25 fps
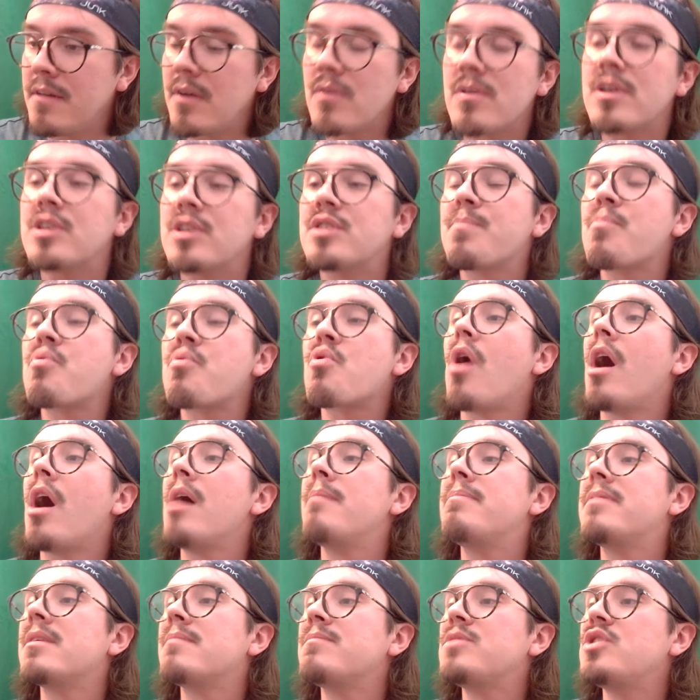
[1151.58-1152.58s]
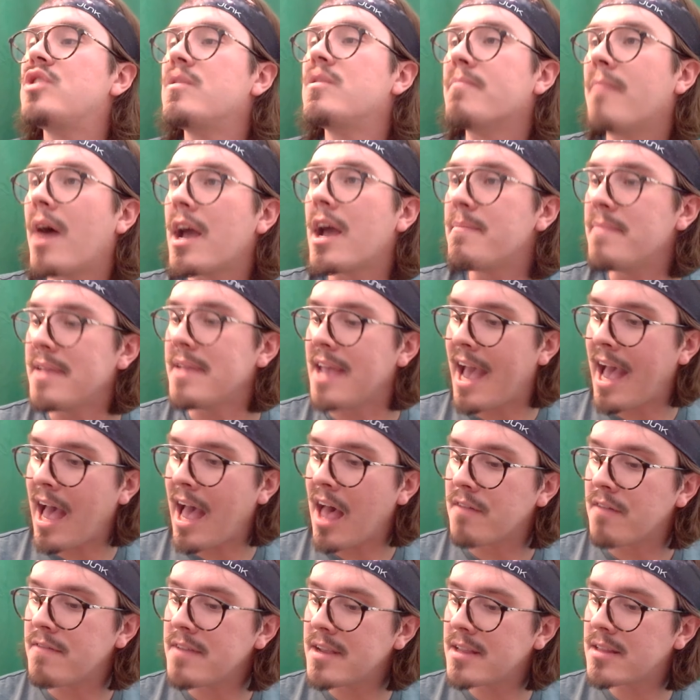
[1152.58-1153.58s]
various problems you might be
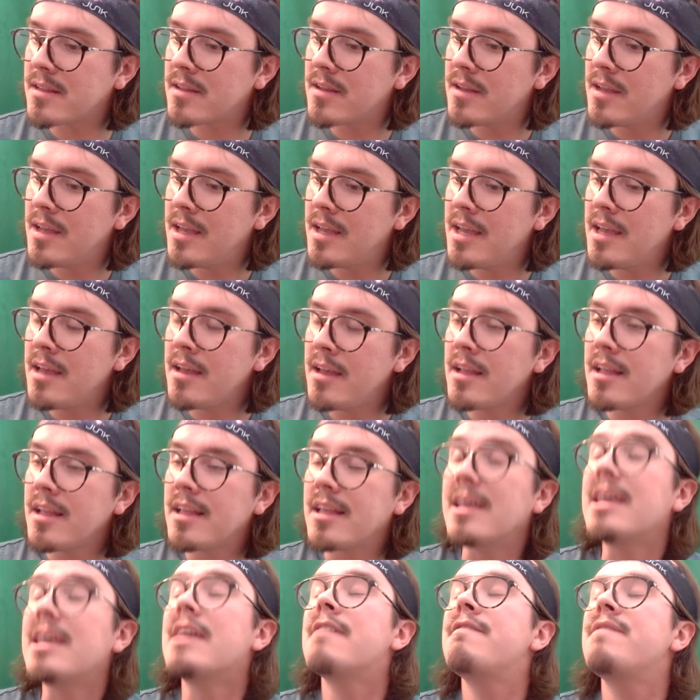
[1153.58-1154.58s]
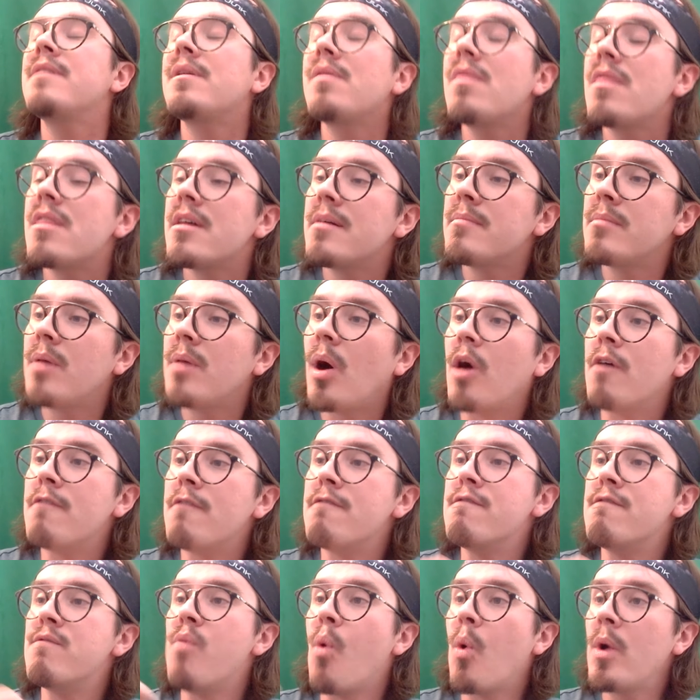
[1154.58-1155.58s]
having, giving them a
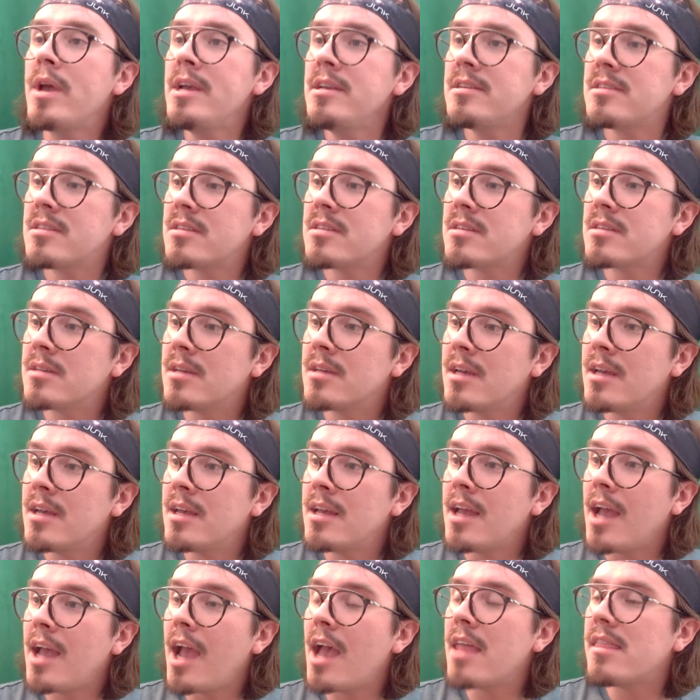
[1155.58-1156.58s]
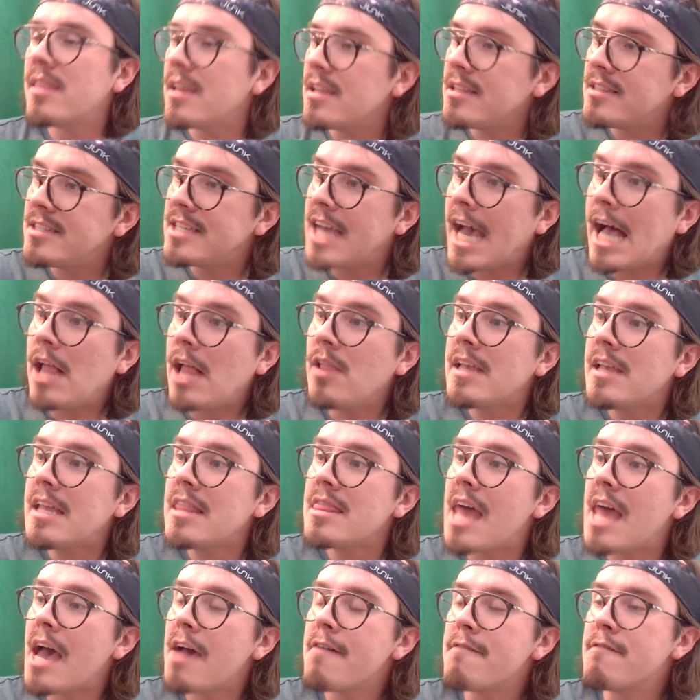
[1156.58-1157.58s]
voice, and then
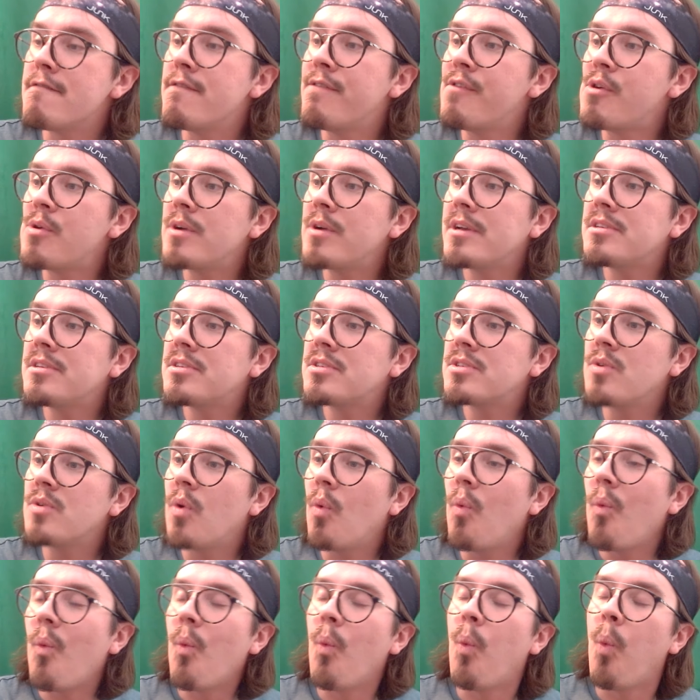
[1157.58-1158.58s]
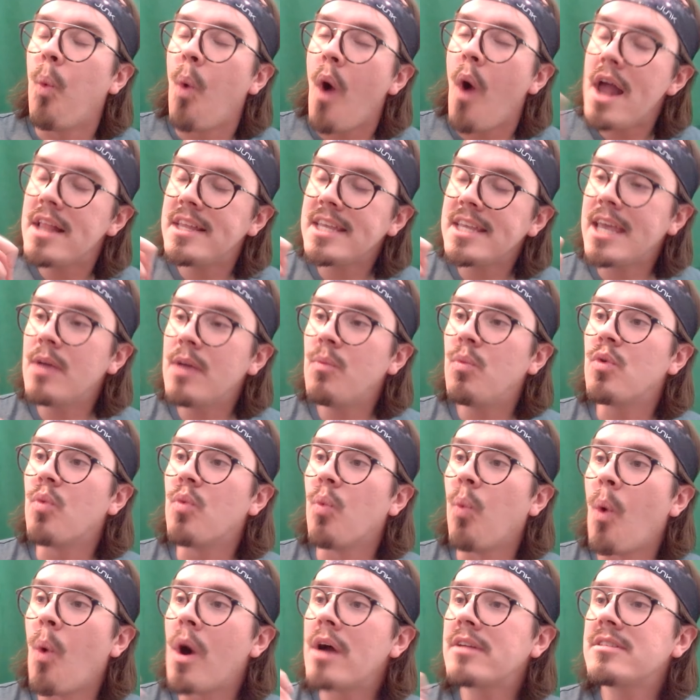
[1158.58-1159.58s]
telling that voice what it would
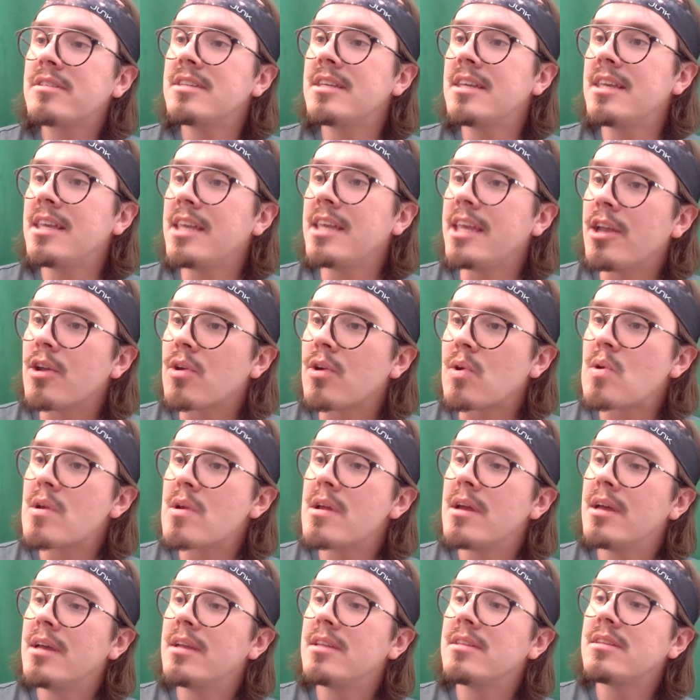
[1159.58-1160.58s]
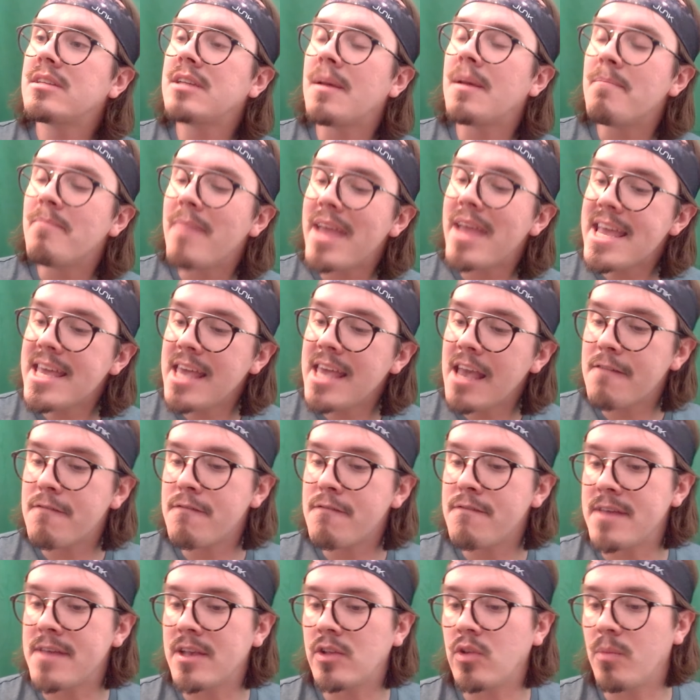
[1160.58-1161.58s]
want to hear to make it
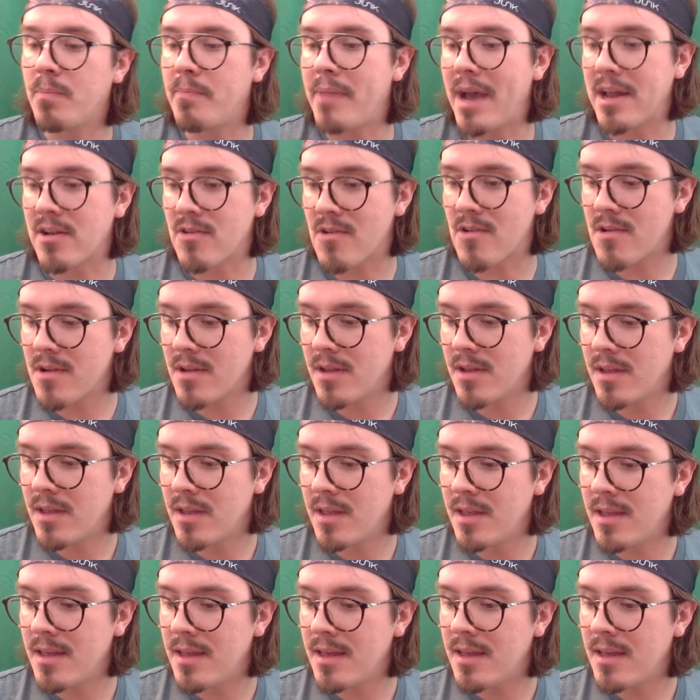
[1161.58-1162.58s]
feel better.